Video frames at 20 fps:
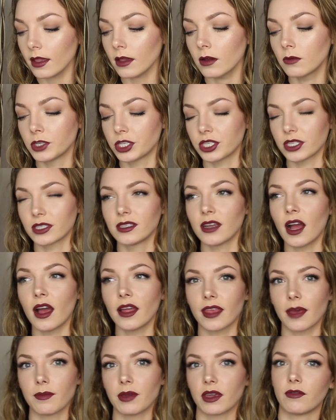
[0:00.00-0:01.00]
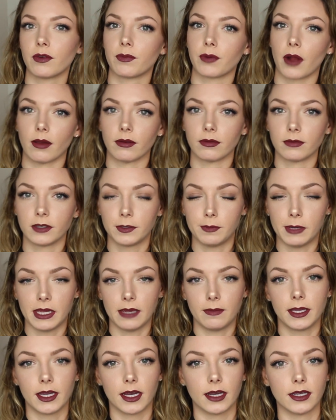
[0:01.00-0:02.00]
which is not that big of a problem to me
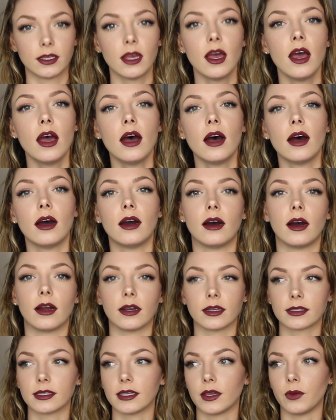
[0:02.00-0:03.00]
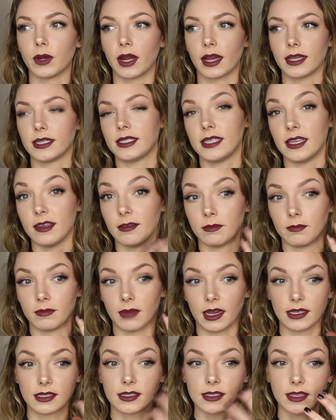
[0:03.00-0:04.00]
because honestly when I see
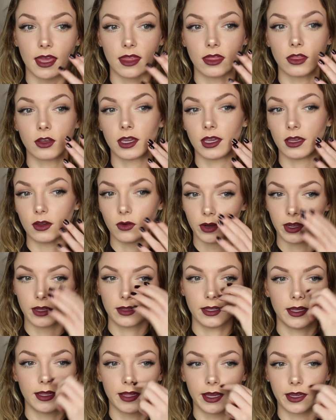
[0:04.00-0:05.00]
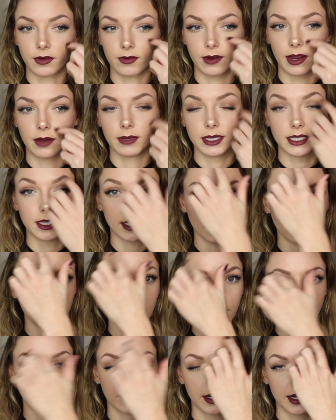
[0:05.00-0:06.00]
my skin looking oily like around my
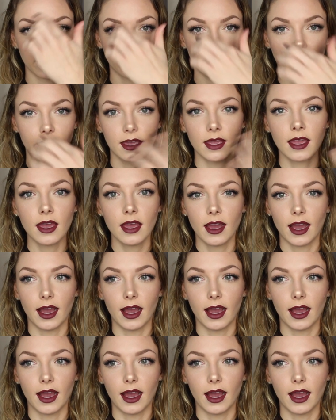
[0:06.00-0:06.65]
T-zone or anything,